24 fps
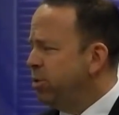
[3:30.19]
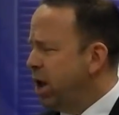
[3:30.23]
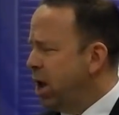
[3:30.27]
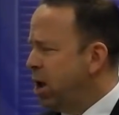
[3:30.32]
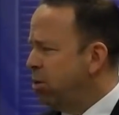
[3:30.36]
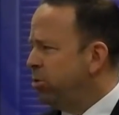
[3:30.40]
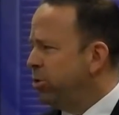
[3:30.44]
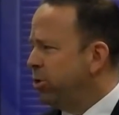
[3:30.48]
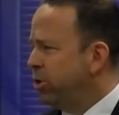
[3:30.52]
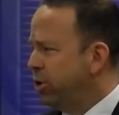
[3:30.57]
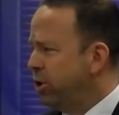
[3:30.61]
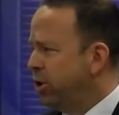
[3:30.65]
the
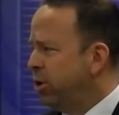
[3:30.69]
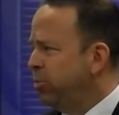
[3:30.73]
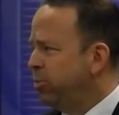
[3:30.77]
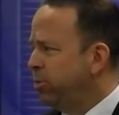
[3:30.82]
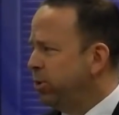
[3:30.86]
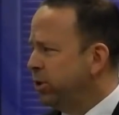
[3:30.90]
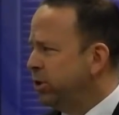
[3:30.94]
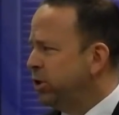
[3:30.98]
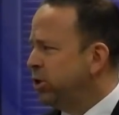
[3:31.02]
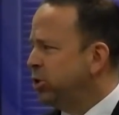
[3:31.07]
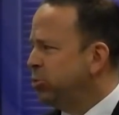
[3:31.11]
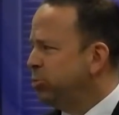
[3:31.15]
Albuquerque
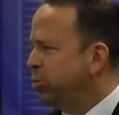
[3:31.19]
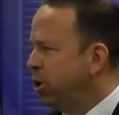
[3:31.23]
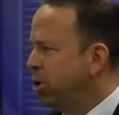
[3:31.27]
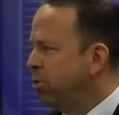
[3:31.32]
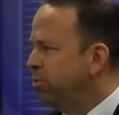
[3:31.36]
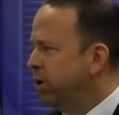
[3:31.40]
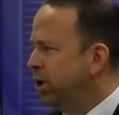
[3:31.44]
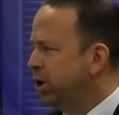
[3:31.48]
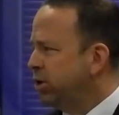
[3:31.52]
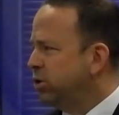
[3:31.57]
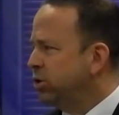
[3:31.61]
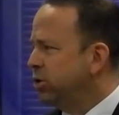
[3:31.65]
Police
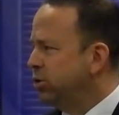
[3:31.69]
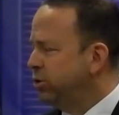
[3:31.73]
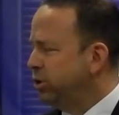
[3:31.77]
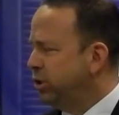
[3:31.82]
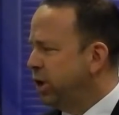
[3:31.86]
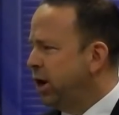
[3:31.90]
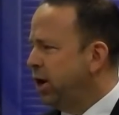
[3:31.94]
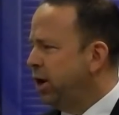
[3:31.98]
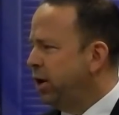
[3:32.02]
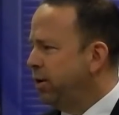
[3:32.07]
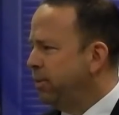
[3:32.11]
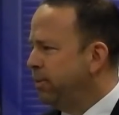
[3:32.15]
Department as a
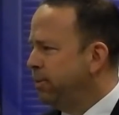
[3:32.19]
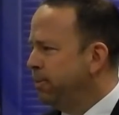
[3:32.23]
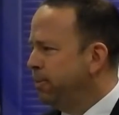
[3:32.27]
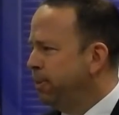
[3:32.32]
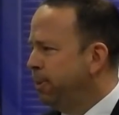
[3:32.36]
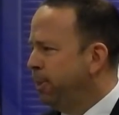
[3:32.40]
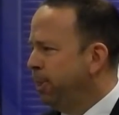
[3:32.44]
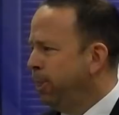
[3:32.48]
lieutenant.